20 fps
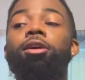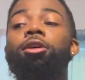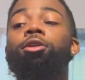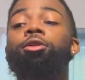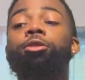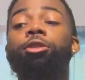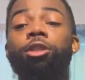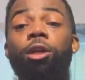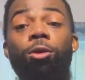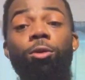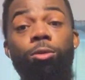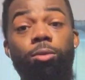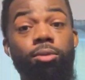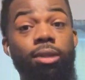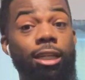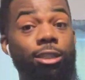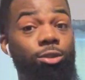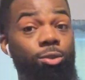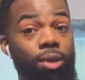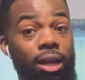So
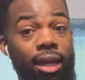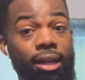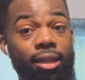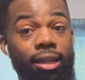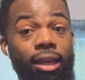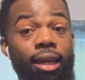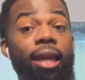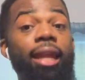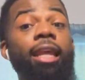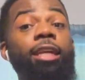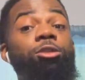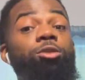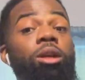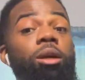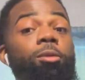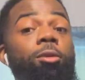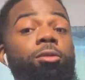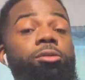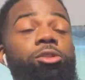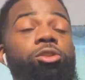that's what I did, and that's what
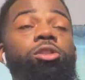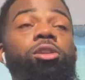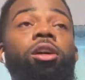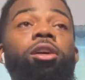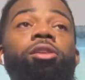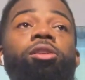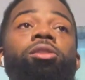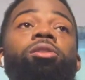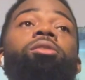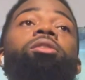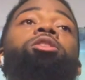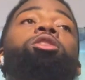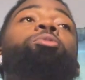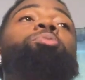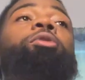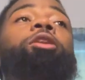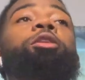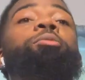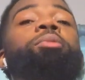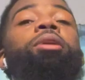I'm going to start doing. So
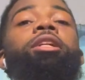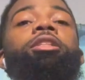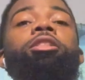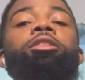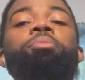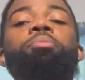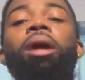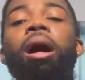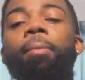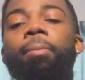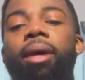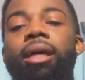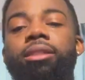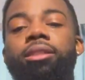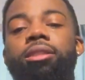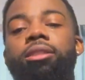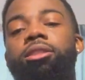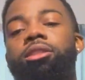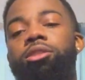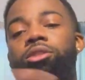pretty much my
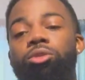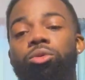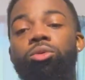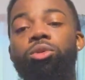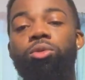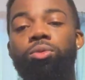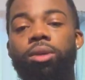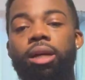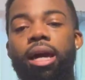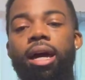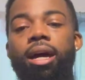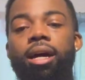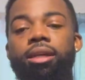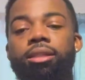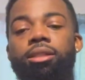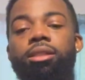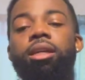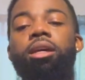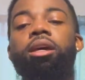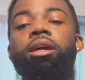message to you
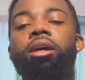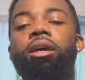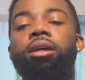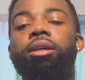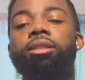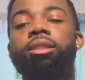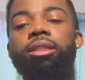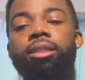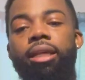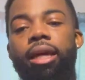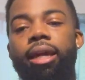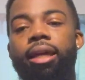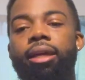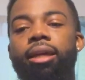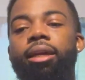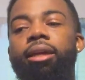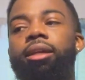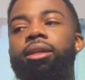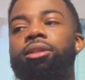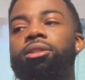guys today
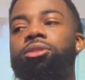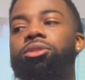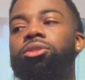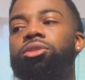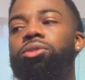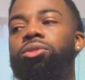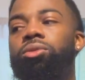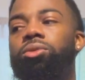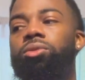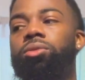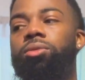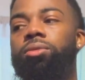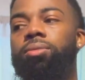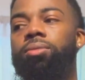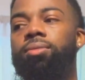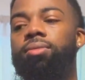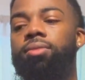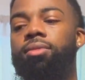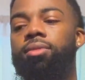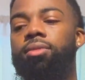is to
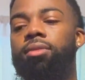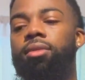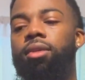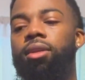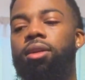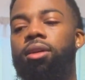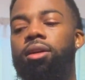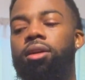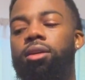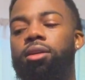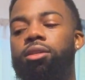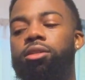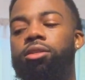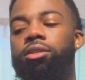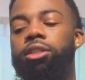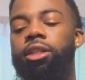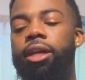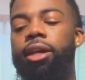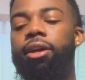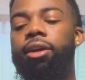
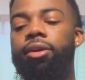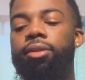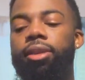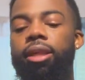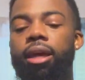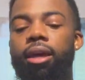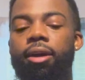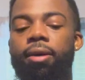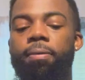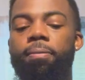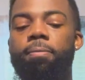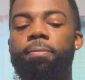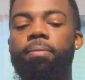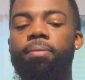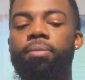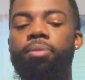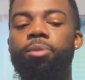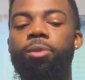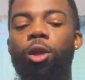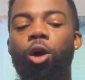share that
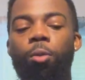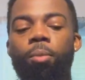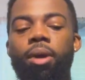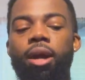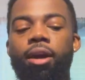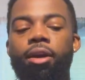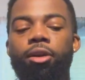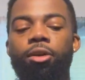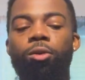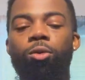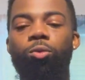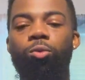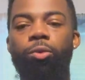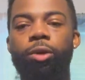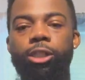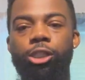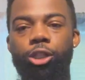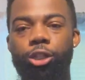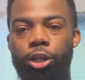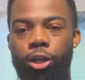no matter
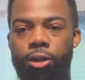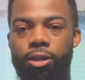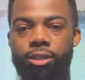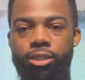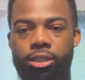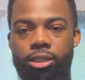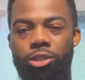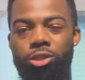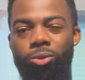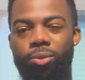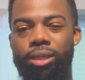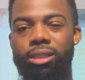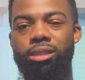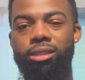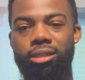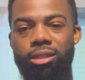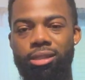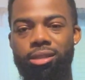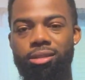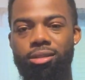what your current
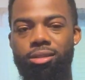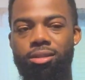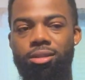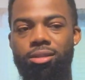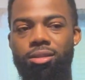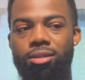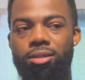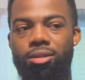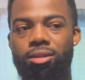situation is,